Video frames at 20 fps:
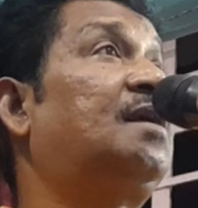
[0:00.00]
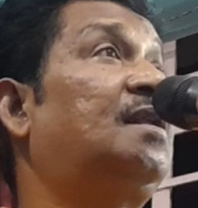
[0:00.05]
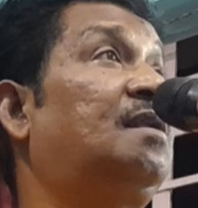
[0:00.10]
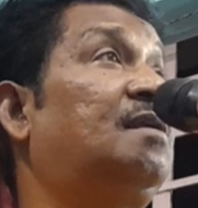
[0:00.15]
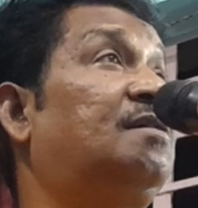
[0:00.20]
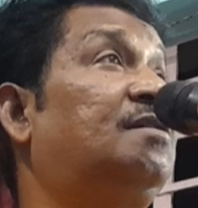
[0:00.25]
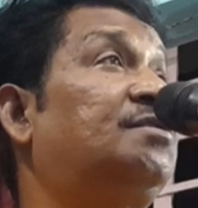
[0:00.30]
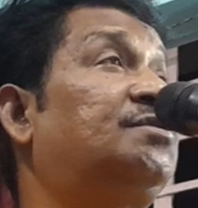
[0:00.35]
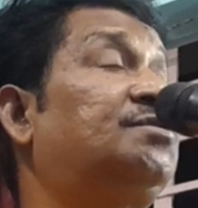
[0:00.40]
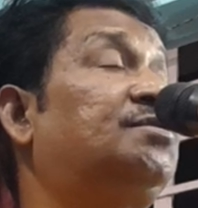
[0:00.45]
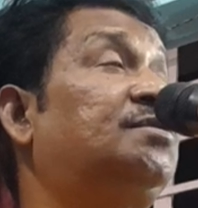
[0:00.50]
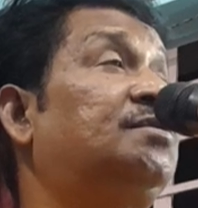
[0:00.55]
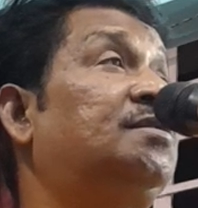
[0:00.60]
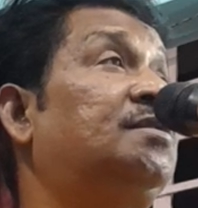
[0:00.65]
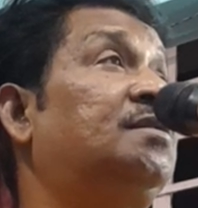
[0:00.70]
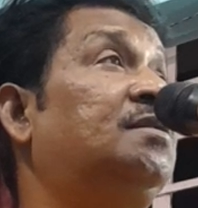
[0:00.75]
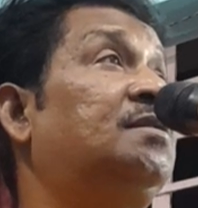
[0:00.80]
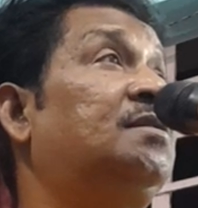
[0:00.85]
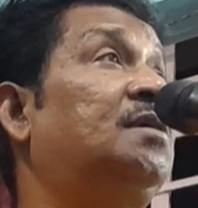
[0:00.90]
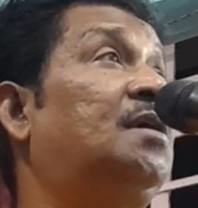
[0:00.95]
alert
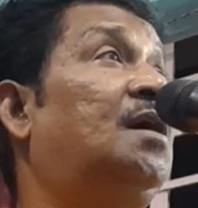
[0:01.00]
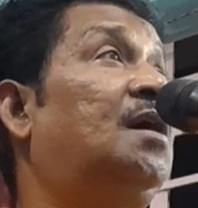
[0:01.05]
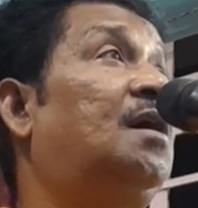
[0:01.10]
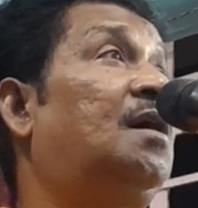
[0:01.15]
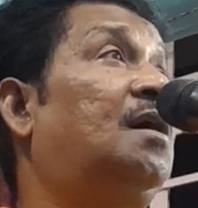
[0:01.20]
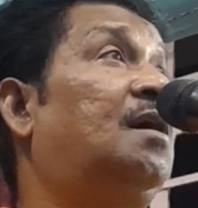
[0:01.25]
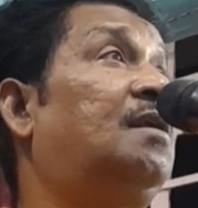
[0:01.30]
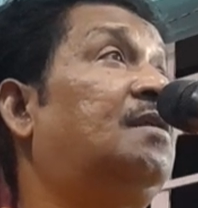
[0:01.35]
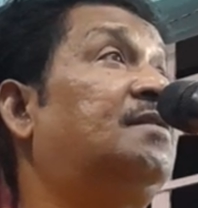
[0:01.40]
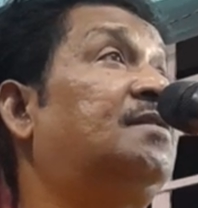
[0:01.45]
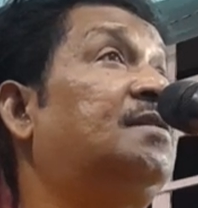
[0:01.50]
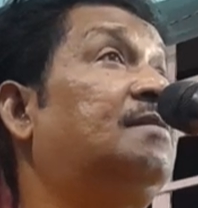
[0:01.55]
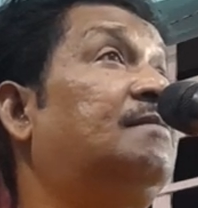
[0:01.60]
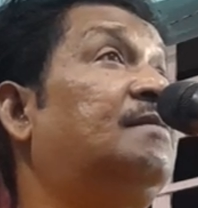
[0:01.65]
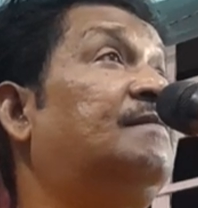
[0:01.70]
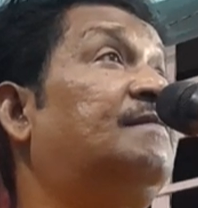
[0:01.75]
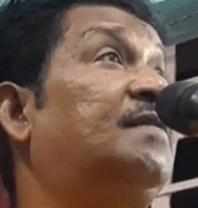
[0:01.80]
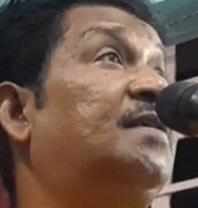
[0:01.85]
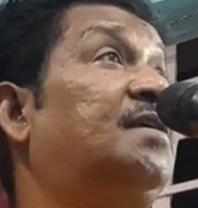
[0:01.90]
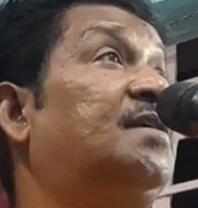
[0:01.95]
and they
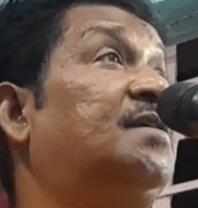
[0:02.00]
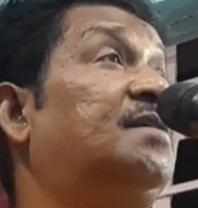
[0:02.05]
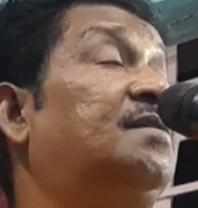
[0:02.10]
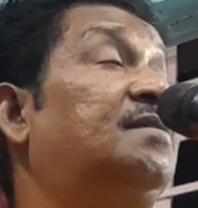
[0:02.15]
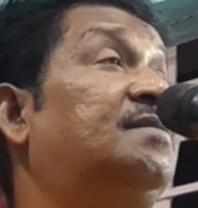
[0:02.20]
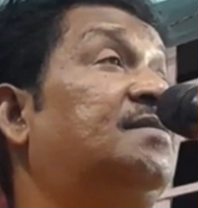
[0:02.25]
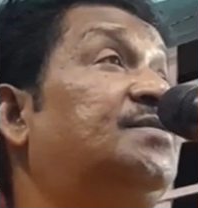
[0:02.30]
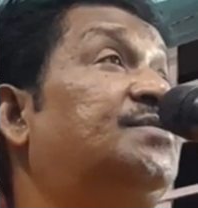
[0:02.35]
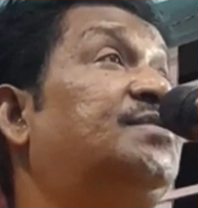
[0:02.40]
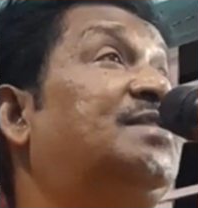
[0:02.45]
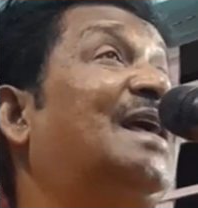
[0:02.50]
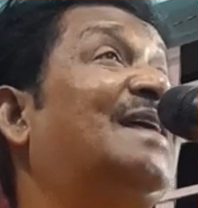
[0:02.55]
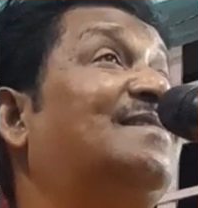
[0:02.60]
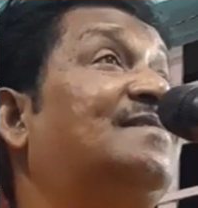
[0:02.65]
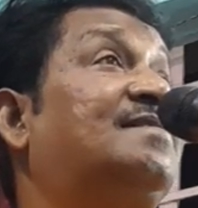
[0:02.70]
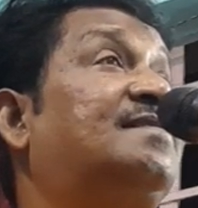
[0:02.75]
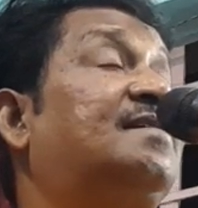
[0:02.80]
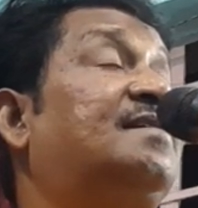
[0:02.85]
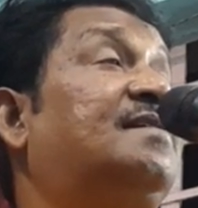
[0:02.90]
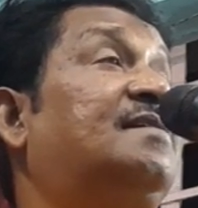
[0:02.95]
were very
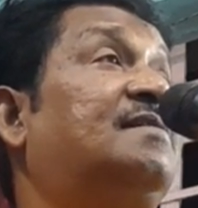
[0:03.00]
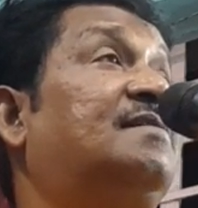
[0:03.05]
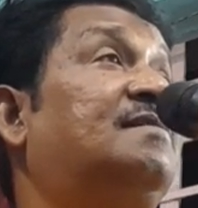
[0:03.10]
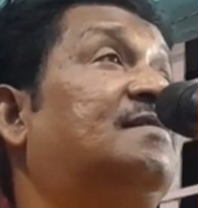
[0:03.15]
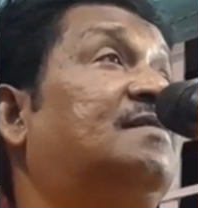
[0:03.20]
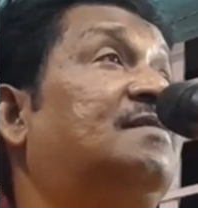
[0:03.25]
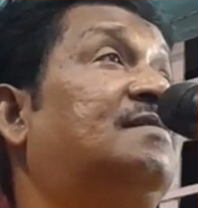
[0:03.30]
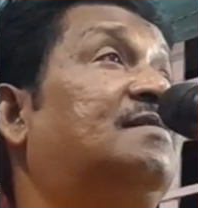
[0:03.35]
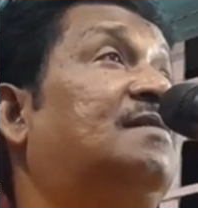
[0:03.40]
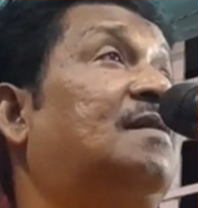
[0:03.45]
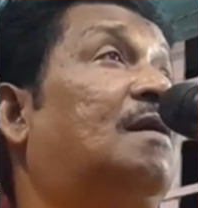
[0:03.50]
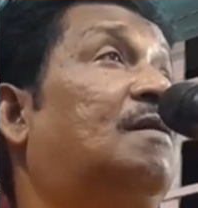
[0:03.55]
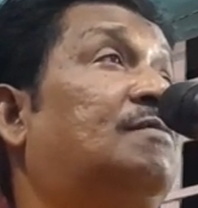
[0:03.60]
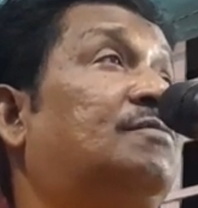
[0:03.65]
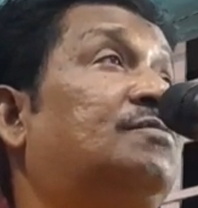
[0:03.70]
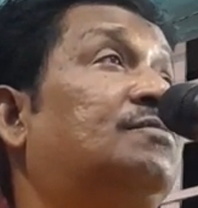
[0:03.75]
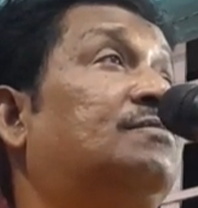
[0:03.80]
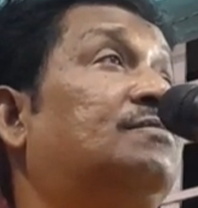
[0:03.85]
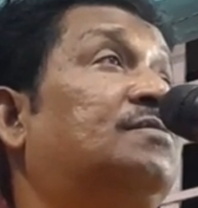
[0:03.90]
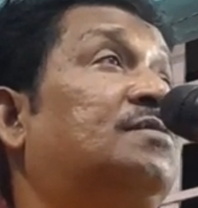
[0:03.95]
tense how
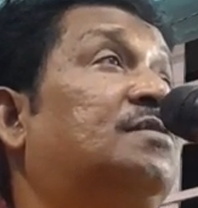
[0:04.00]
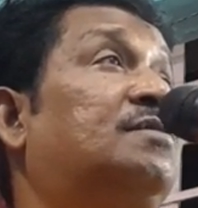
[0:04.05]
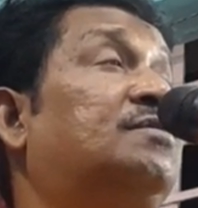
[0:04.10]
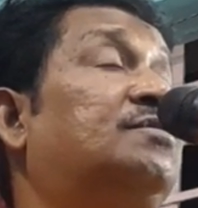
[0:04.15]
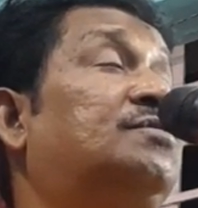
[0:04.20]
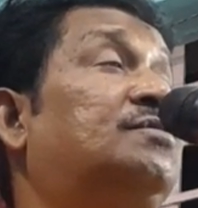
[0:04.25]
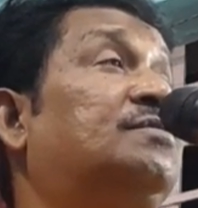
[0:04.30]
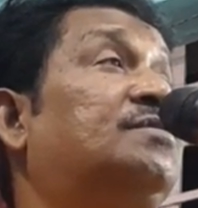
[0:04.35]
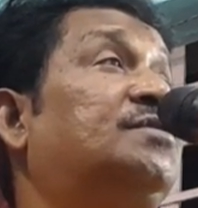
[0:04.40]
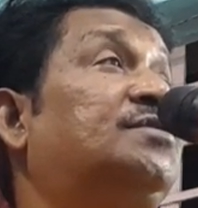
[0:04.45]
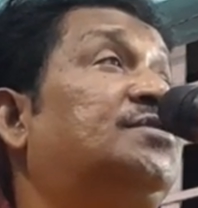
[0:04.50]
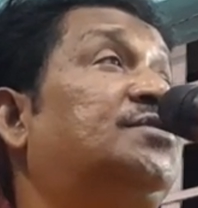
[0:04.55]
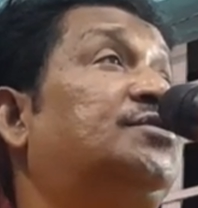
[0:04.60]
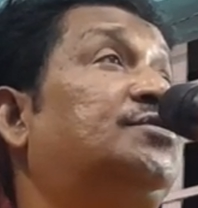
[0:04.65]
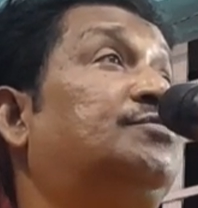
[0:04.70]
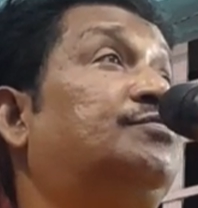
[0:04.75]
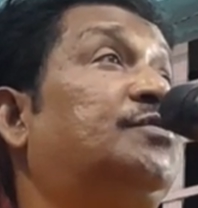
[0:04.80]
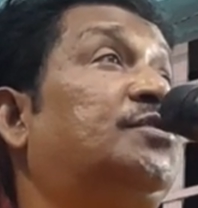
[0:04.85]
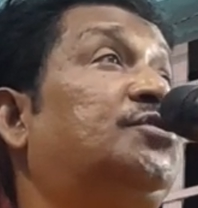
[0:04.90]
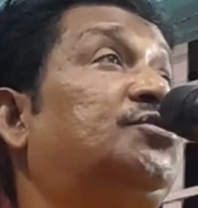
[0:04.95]
to control the
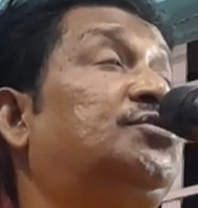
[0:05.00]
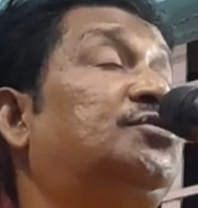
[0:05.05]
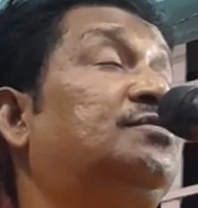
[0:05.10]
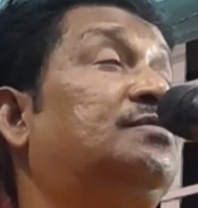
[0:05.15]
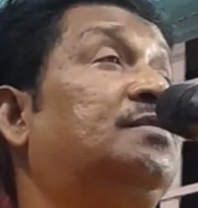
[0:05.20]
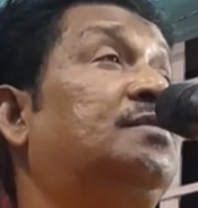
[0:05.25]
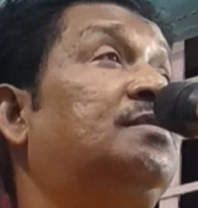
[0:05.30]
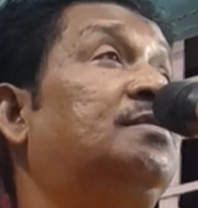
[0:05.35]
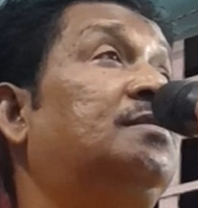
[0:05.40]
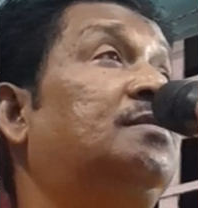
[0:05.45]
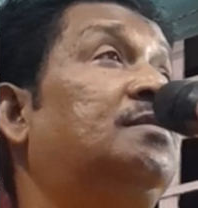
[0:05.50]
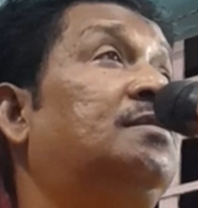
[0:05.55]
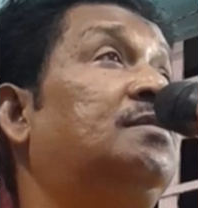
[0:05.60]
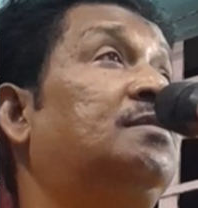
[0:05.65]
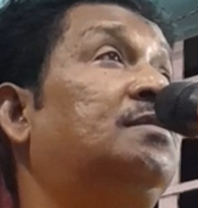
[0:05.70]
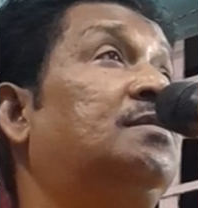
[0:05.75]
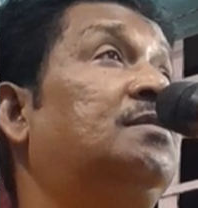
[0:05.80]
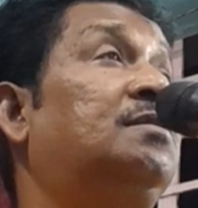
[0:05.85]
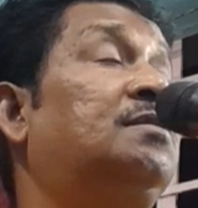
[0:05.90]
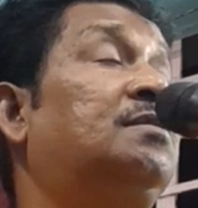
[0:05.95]
situation.
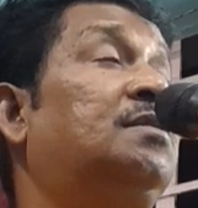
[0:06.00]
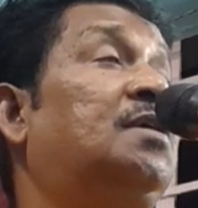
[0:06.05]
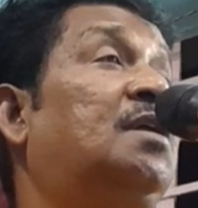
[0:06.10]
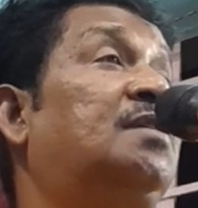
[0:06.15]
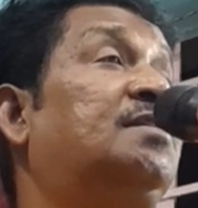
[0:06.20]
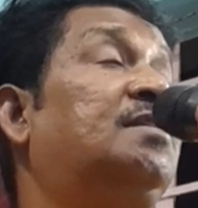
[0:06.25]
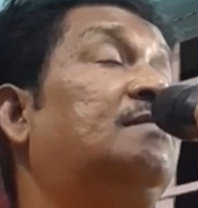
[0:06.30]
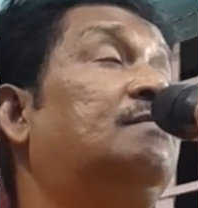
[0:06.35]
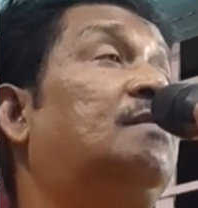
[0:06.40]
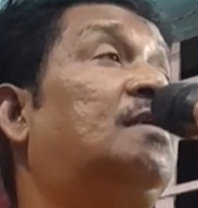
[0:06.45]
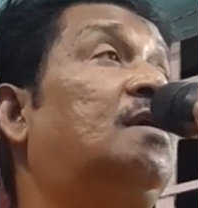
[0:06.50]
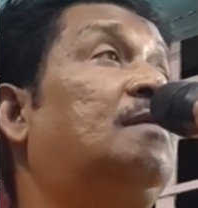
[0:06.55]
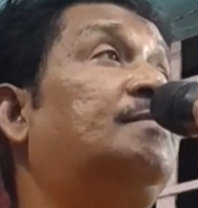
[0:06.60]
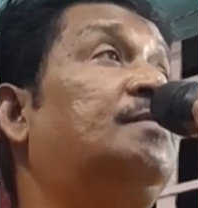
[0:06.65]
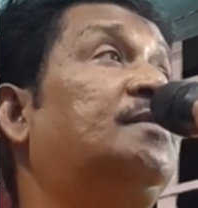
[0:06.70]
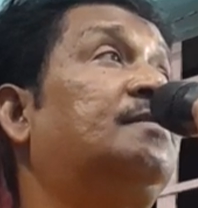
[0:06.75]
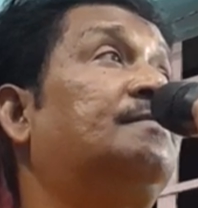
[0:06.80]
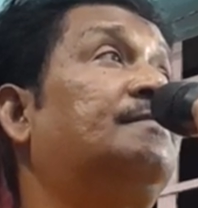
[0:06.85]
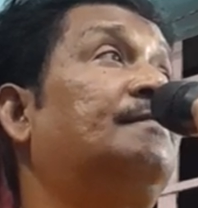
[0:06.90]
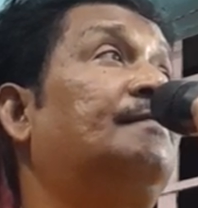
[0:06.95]
And then what
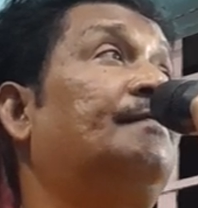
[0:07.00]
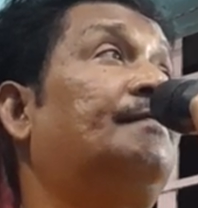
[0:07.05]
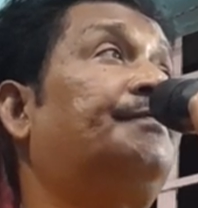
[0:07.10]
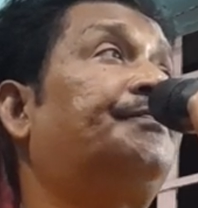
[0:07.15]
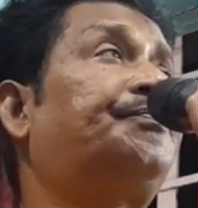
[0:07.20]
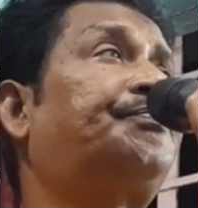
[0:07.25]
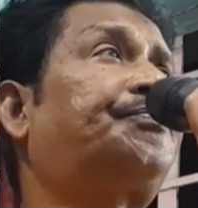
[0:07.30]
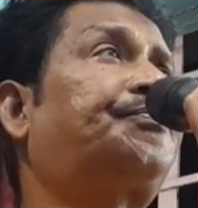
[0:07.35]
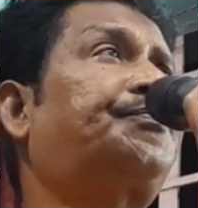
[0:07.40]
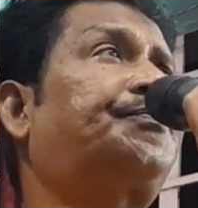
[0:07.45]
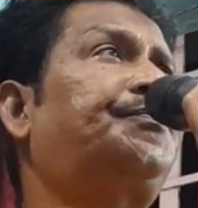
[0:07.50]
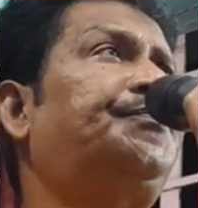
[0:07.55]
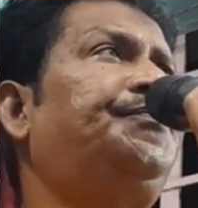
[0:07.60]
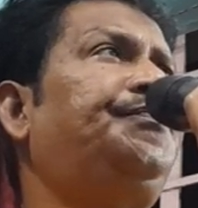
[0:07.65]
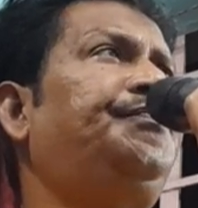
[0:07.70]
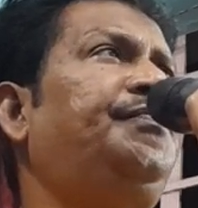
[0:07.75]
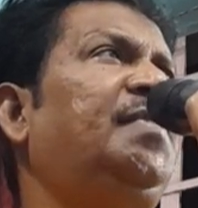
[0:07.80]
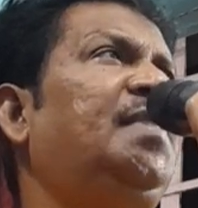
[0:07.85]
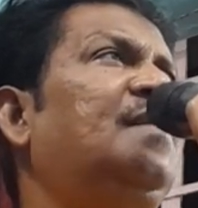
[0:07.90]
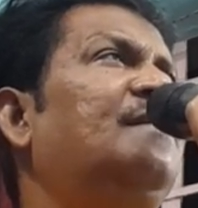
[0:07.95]
happened?
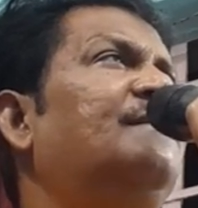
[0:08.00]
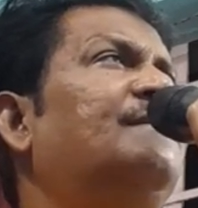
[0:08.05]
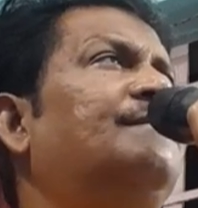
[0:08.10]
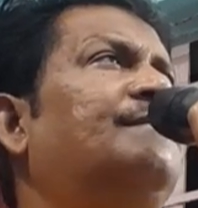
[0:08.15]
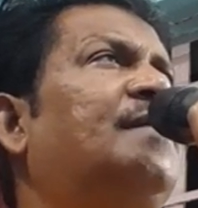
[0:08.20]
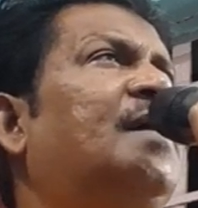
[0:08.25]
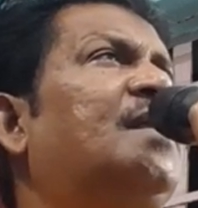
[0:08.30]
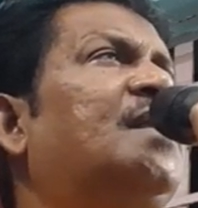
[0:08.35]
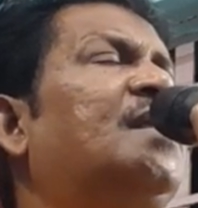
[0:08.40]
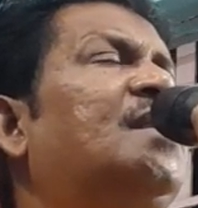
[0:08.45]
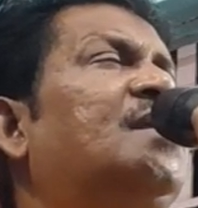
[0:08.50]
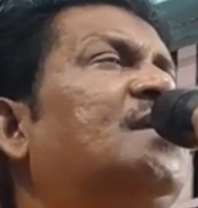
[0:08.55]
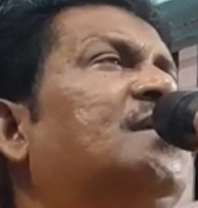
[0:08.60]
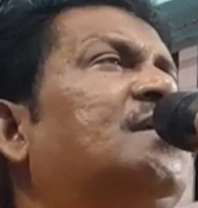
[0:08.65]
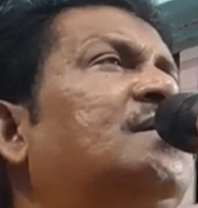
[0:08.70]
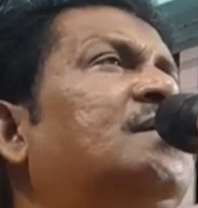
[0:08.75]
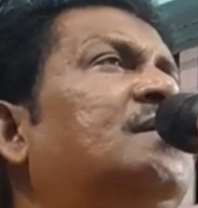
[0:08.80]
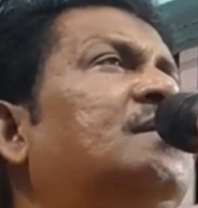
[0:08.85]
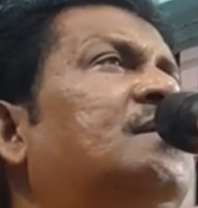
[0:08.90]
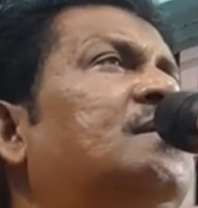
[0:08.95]
Finally,